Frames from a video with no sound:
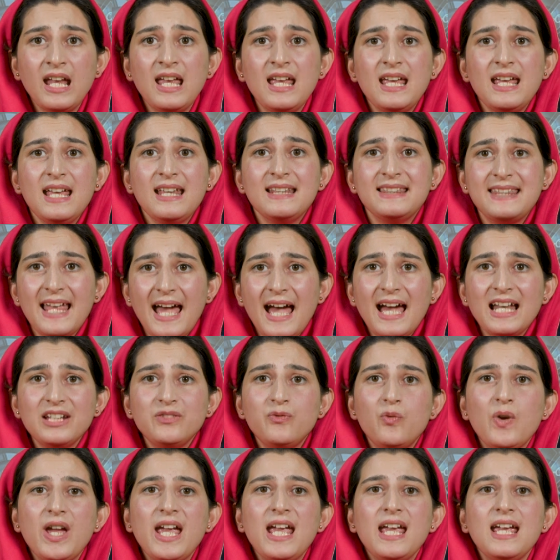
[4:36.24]
That
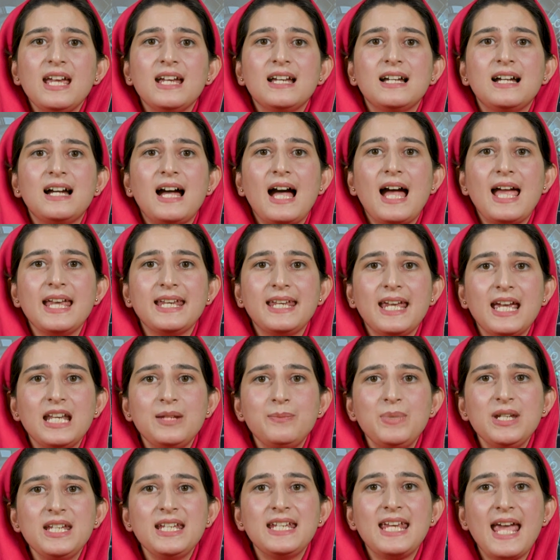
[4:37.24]
way, I can
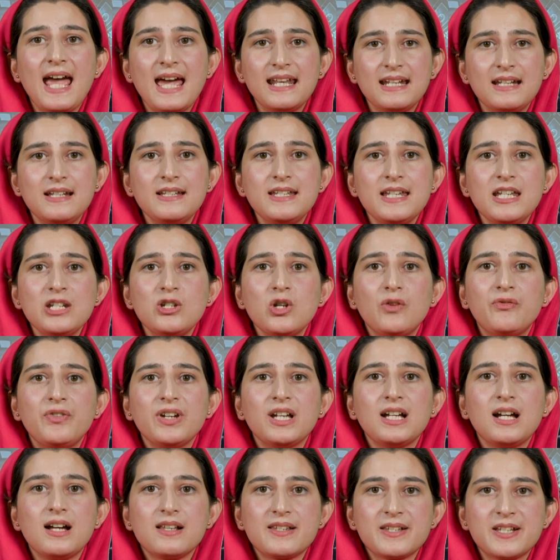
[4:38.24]
be guaranteed of a
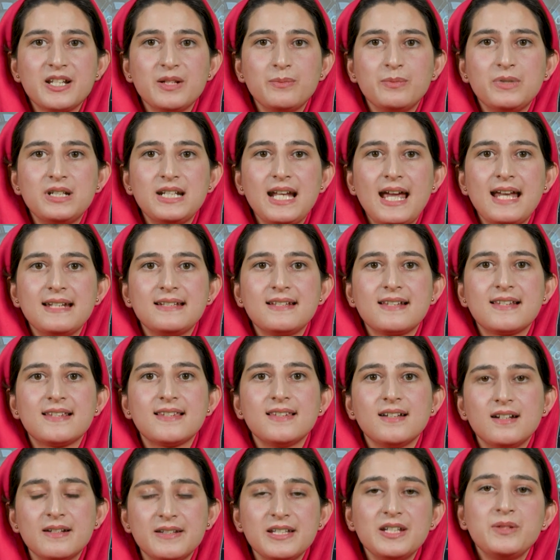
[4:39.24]
customer at a
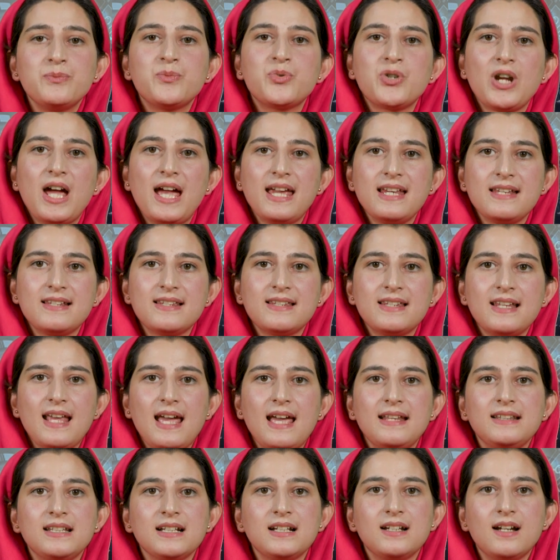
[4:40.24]
certain price
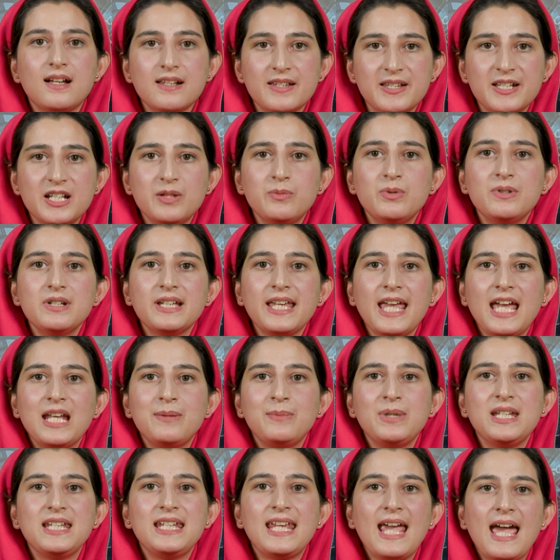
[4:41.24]
and the customer can be
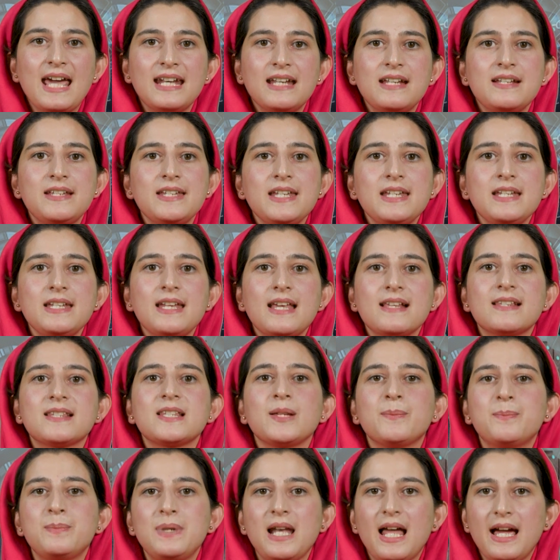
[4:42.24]
guaranteed a
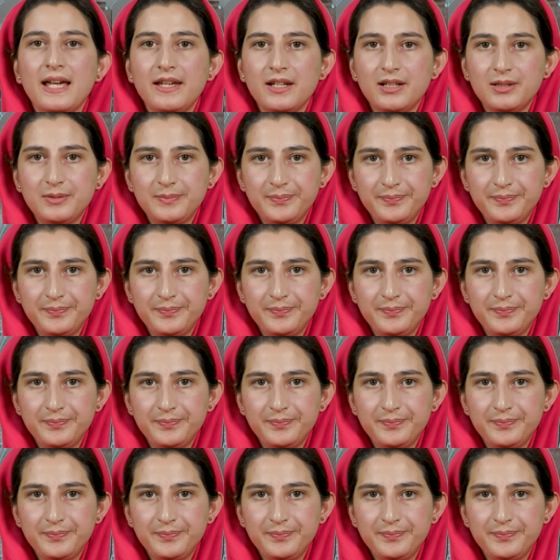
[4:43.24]
supplier.